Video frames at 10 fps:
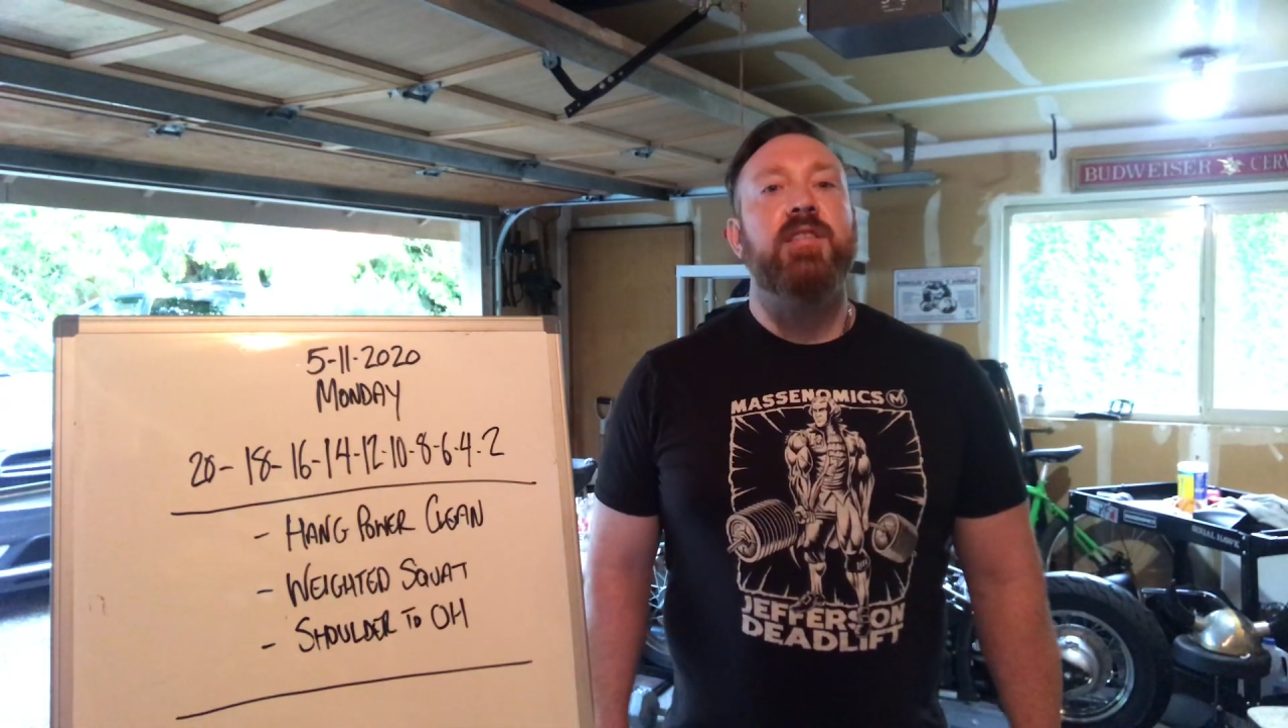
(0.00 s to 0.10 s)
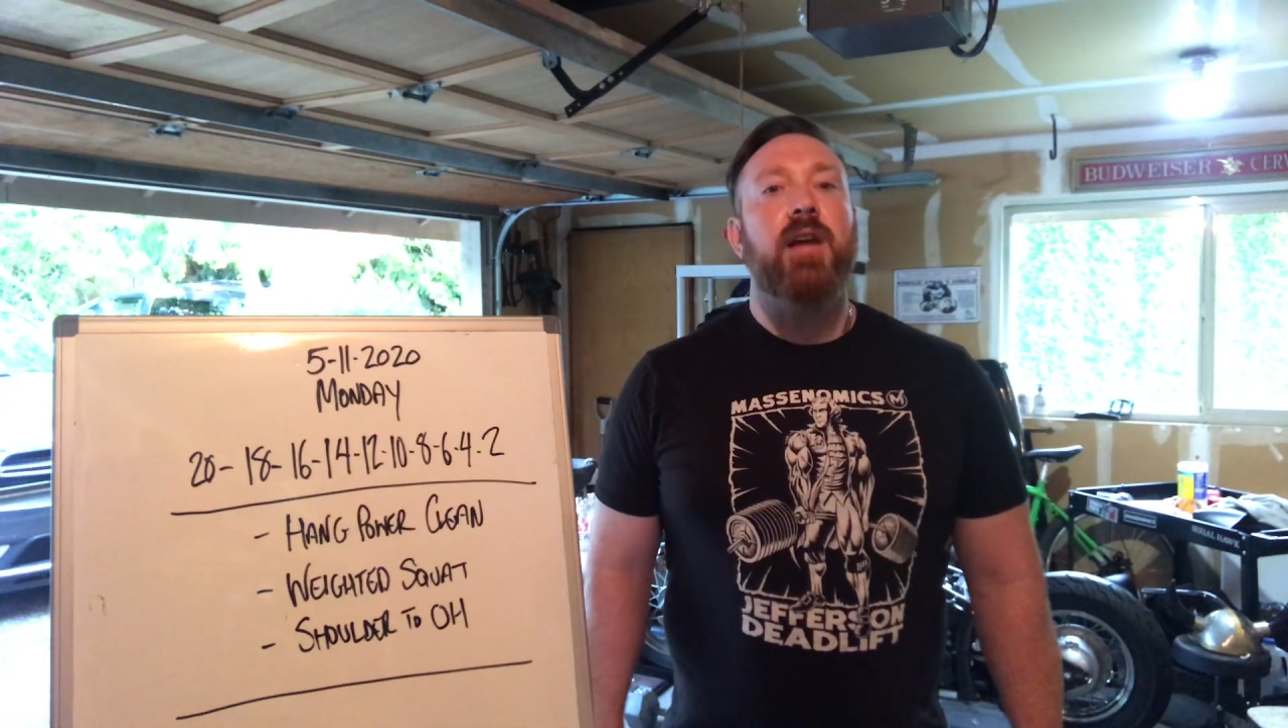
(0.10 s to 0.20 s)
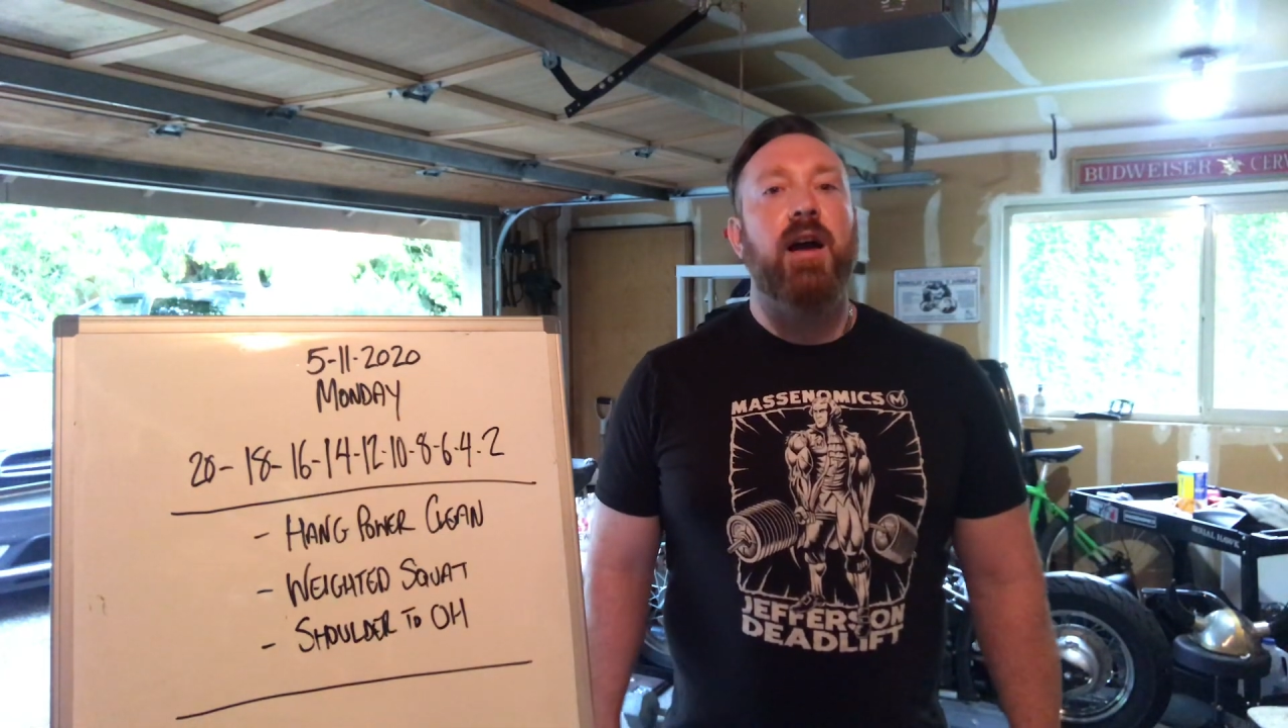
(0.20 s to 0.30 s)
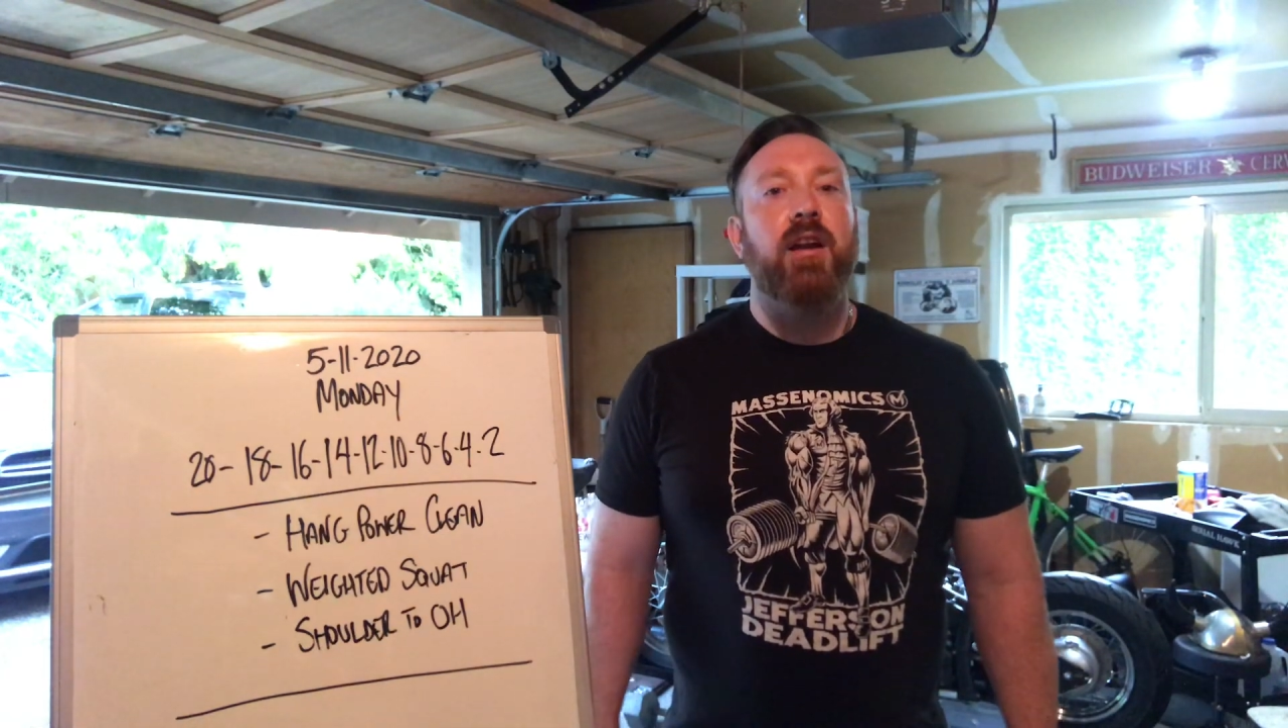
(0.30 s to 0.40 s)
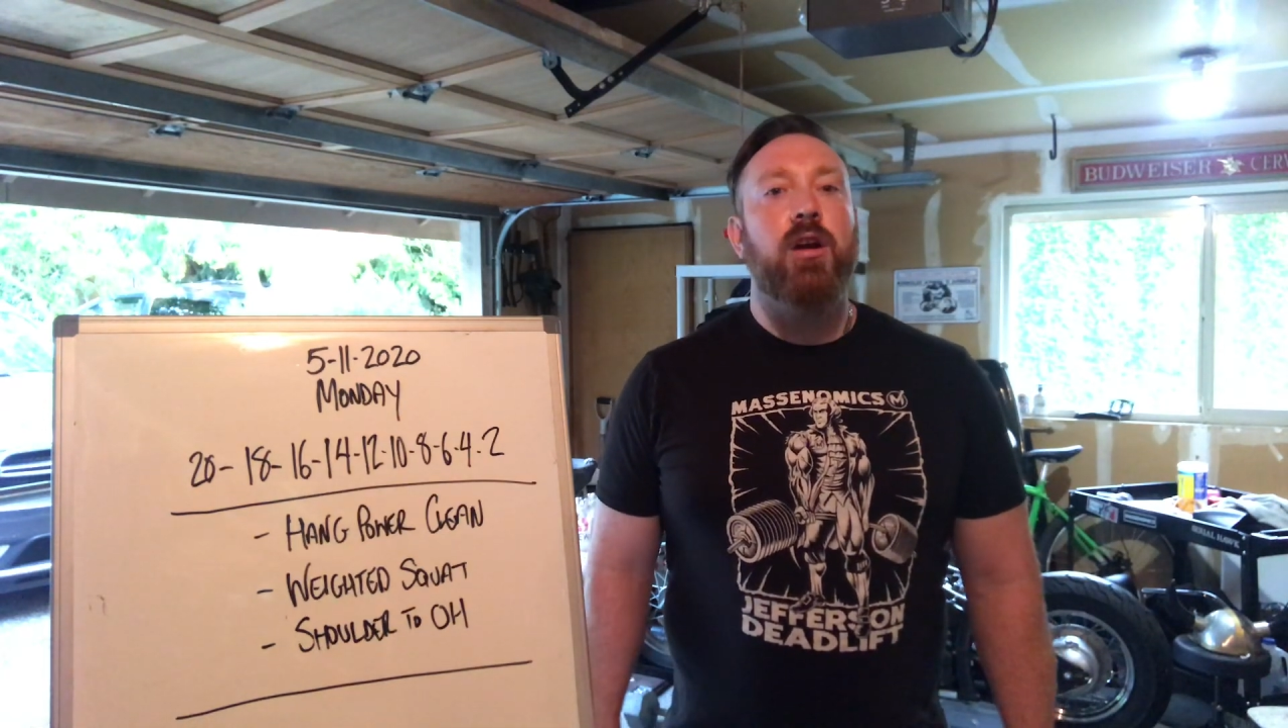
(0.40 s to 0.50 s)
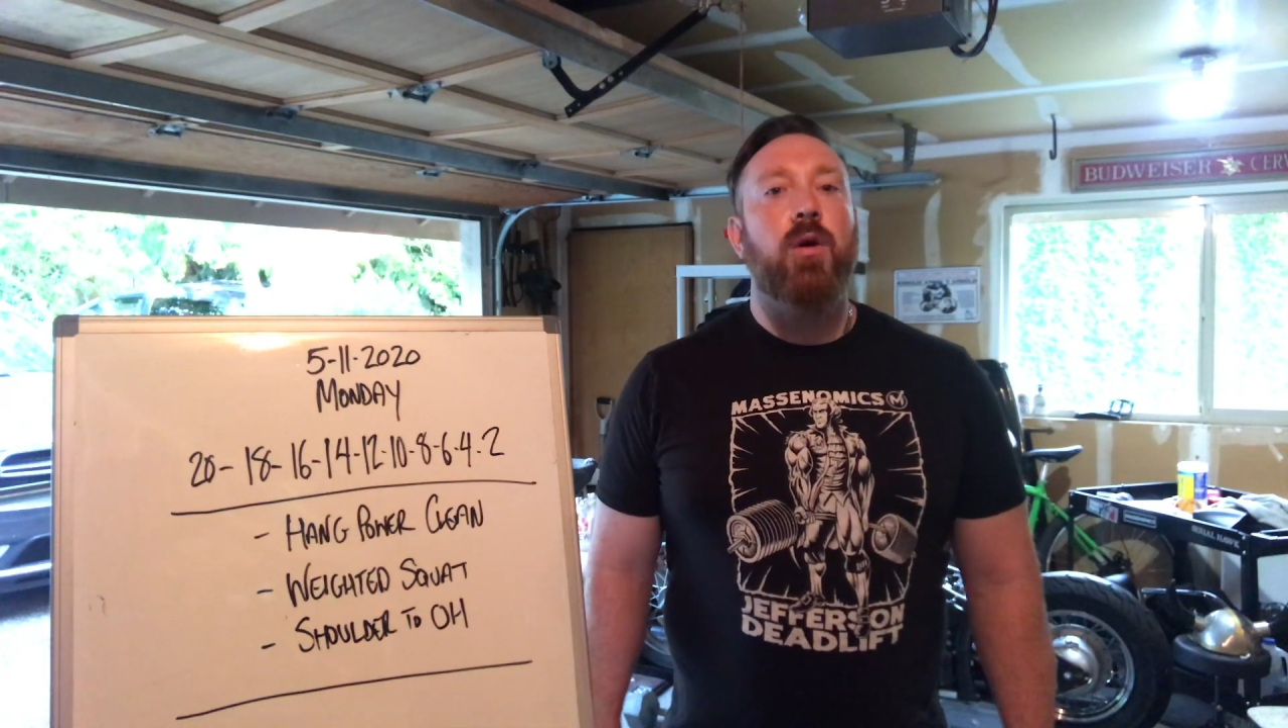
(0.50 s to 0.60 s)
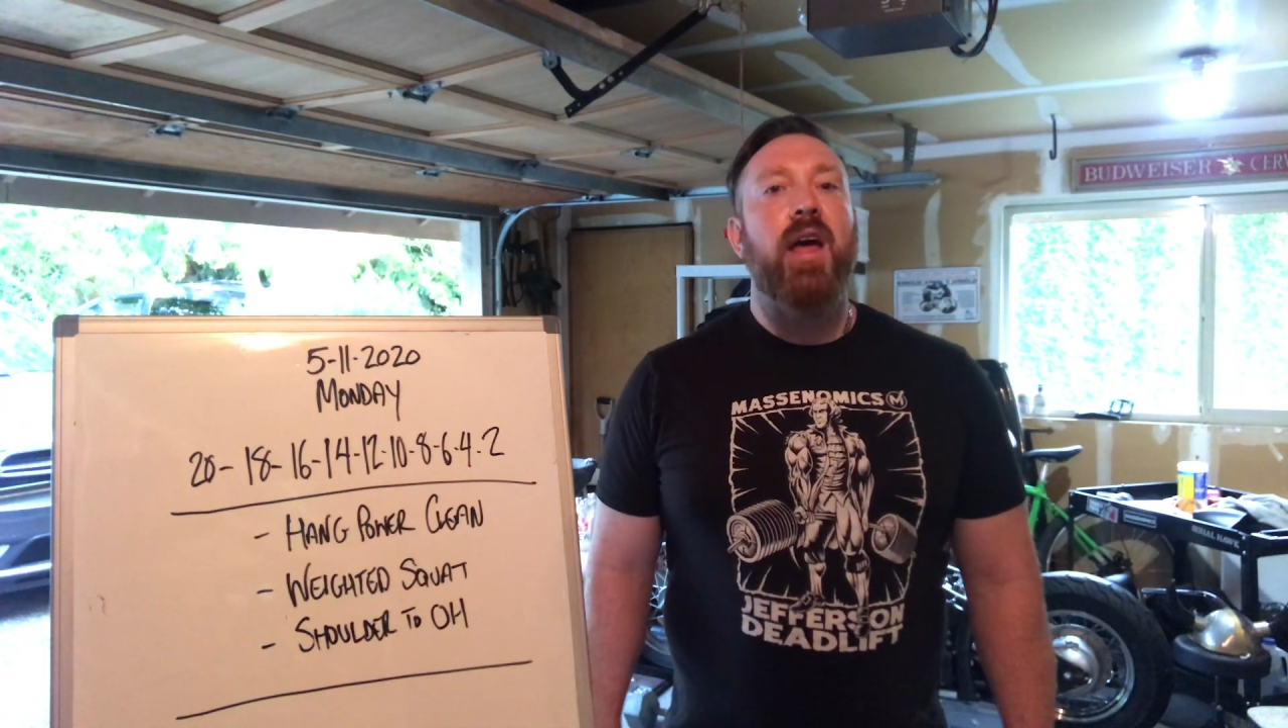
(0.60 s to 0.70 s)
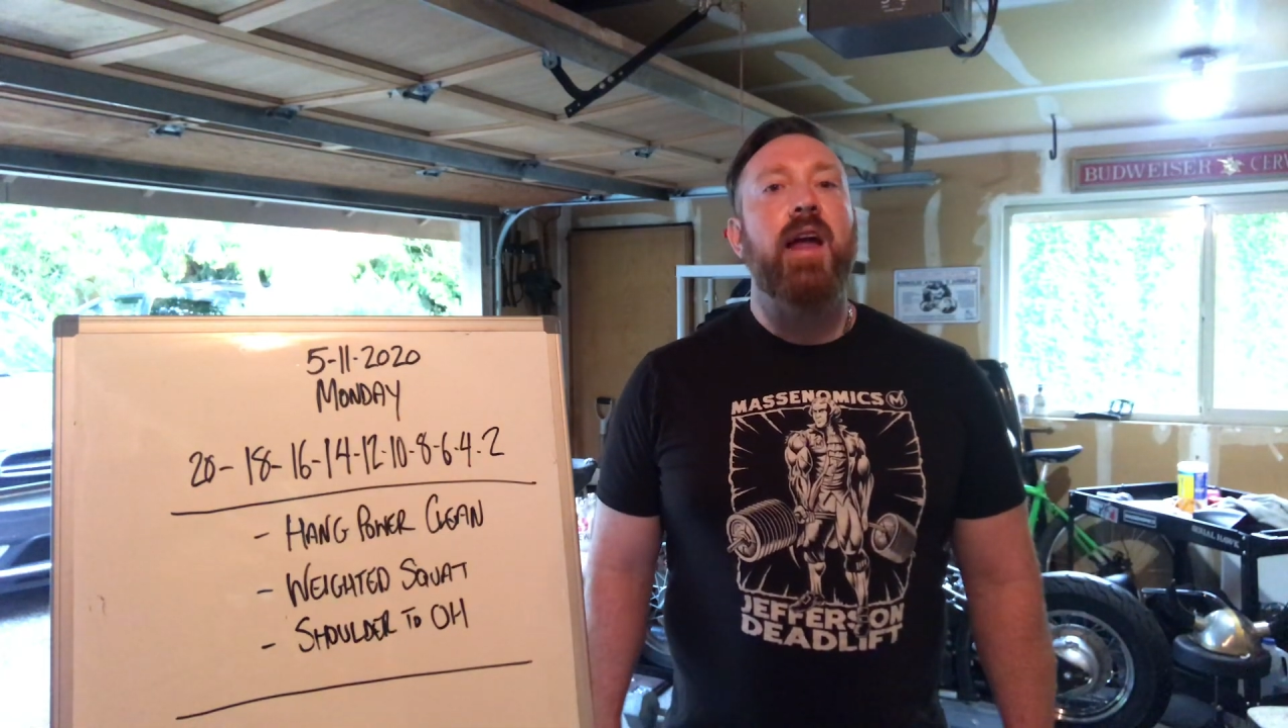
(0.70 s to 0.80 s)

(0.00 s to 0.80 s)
not going to go